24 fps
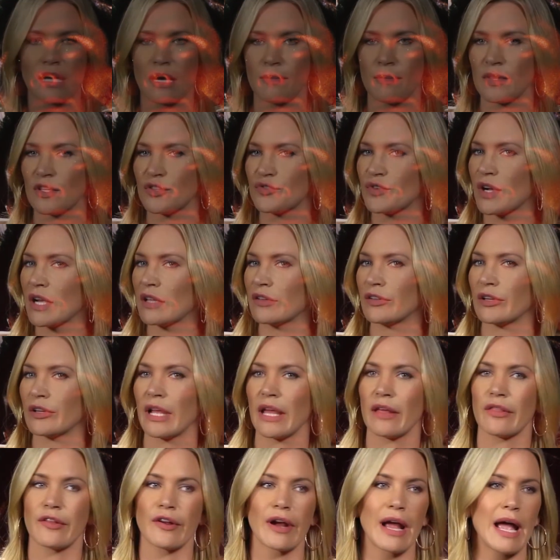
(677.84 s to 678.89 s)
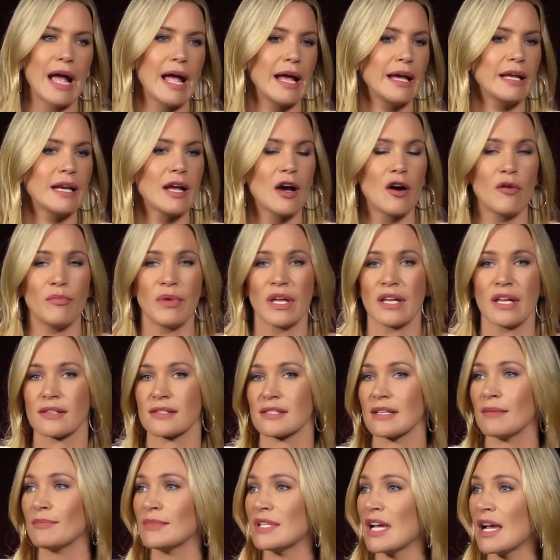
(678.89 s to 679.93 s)
time in the trailer together hanging out, because
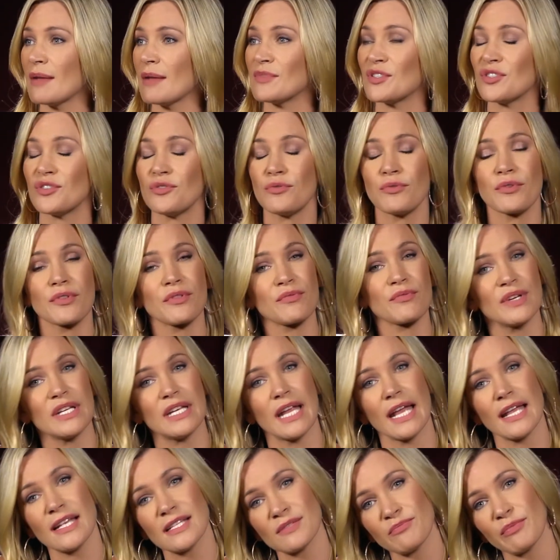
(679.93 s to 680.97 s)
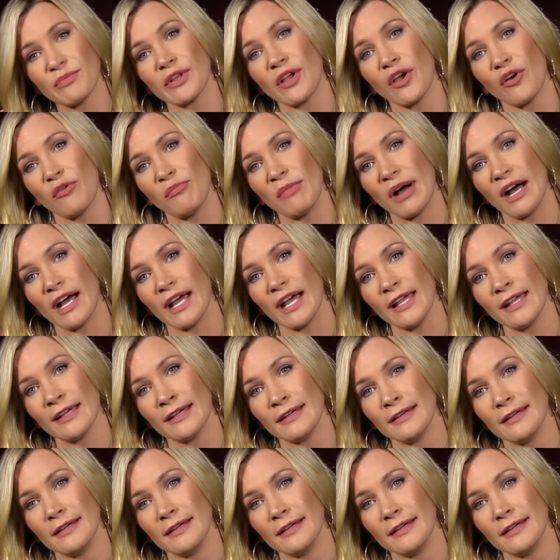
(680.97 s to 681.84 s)
sometimes 2 or 3 days would go by.